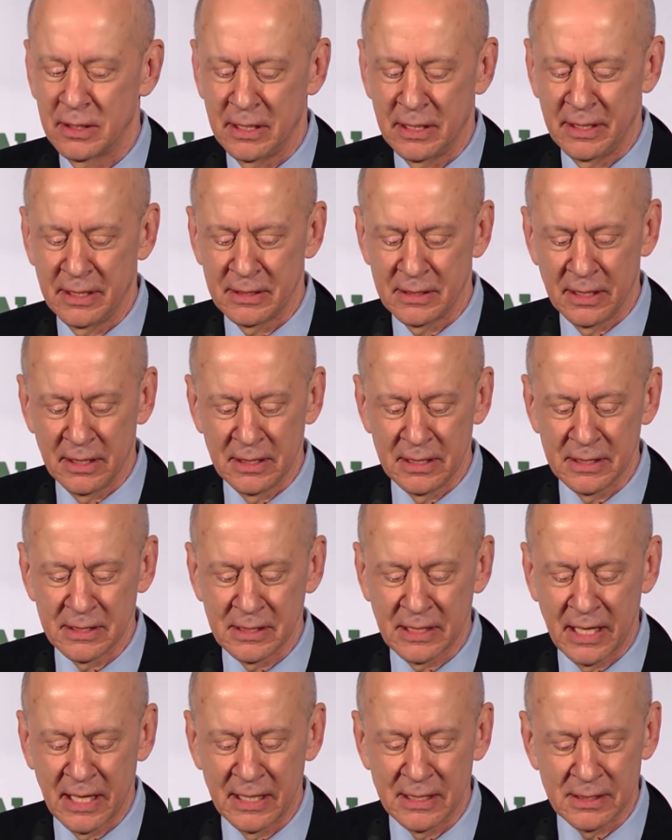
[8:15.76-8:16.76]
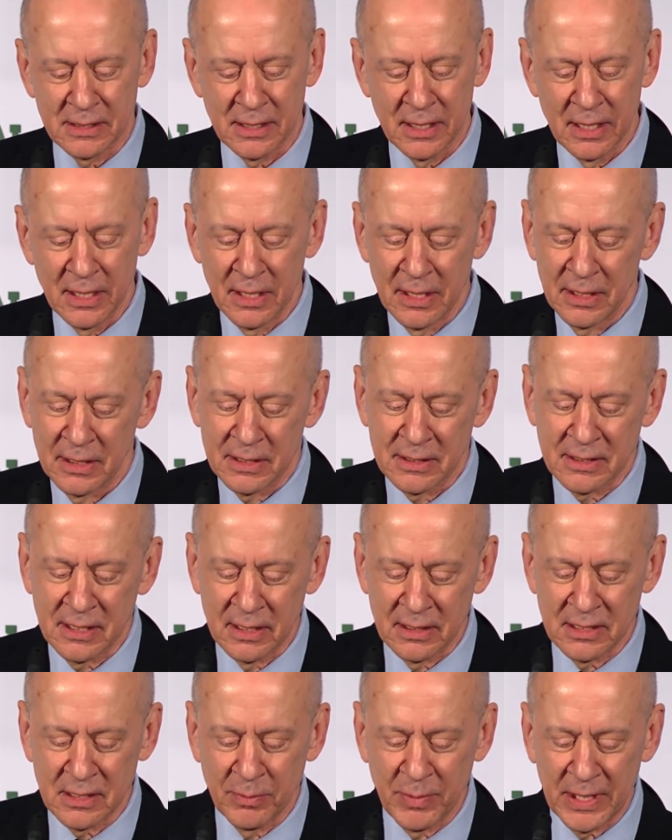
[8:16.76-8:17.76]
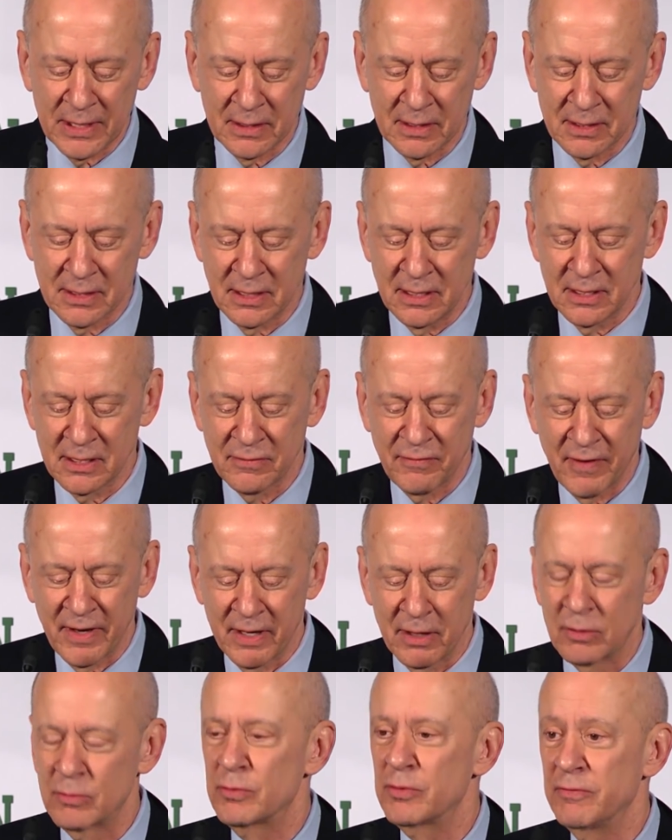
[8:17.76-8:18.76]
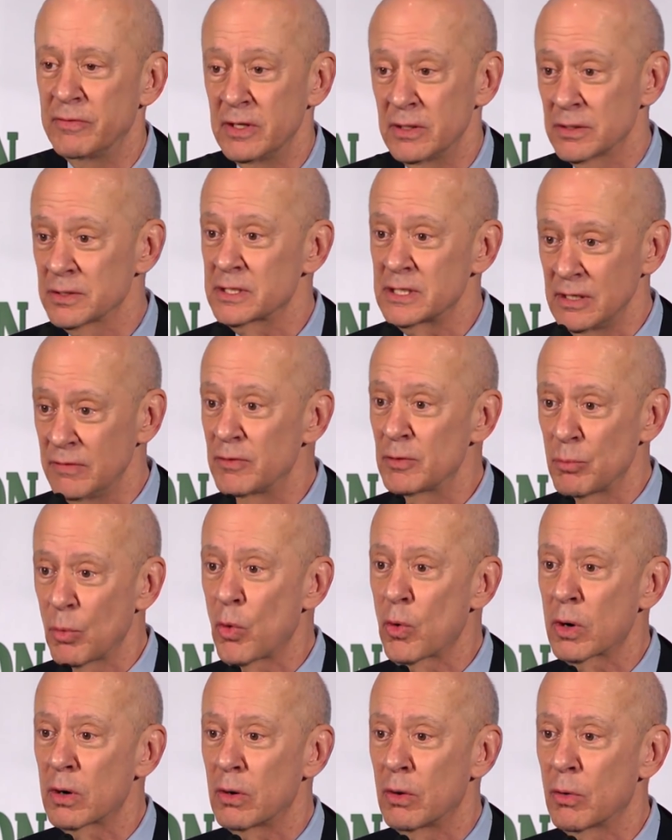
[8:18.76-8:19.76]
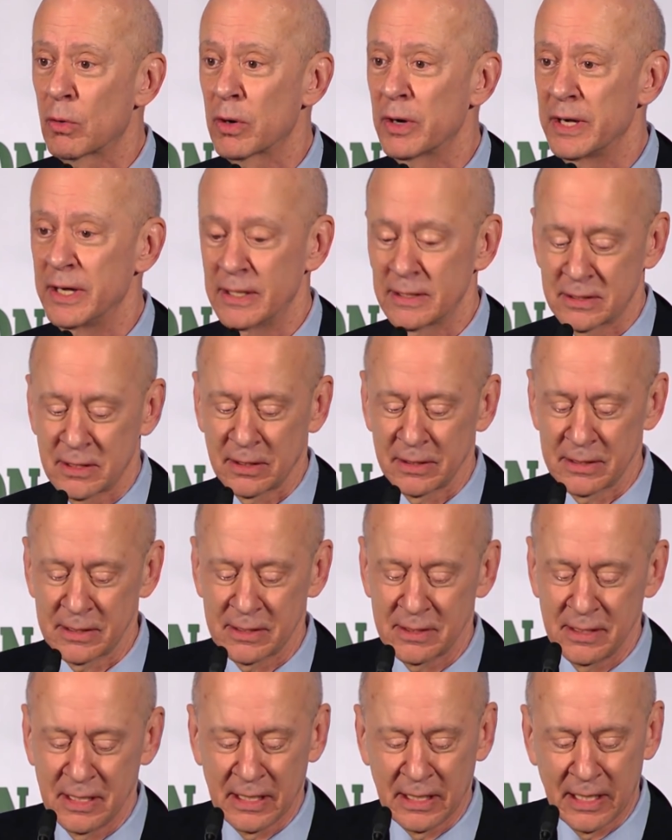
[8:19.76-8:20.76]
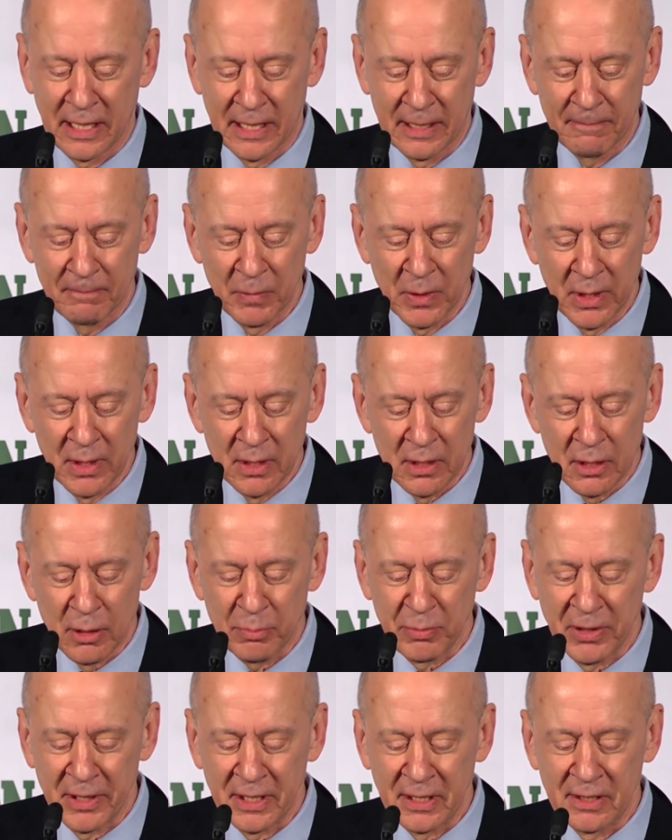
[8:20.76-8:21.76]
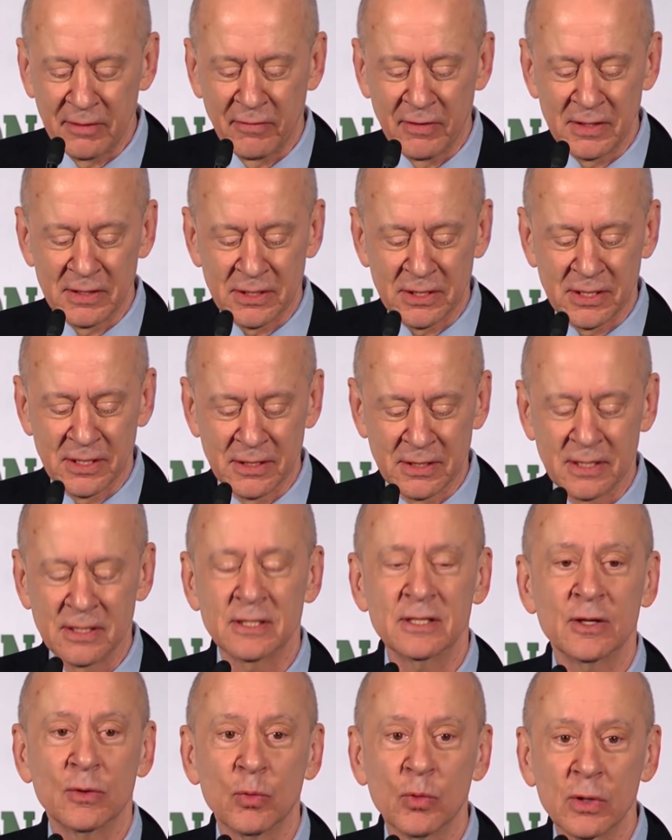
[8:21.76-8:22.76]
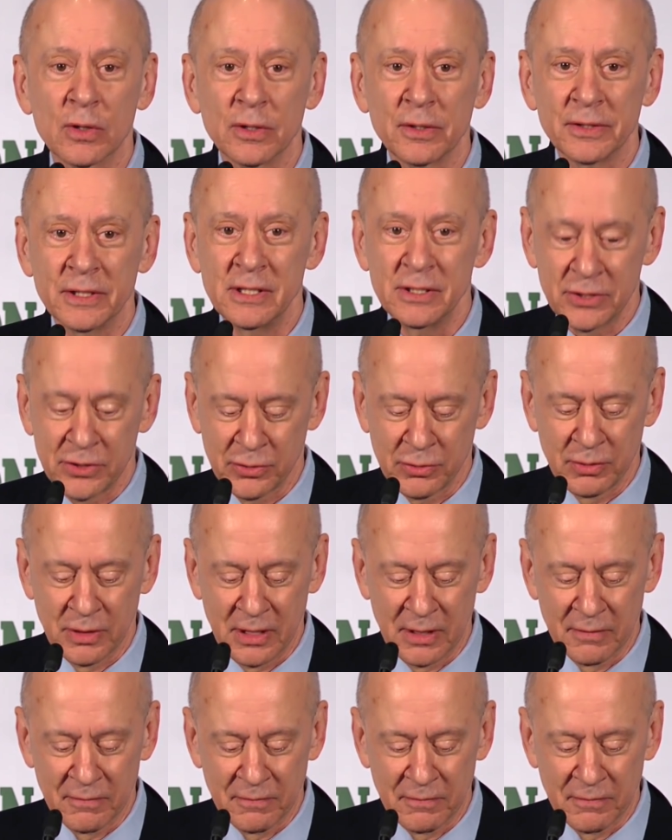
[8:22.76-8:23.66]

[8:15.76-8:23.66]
in this case. The sentence about the ceasefire reveals even more Orientalist thinking. There are plenty of instances in world history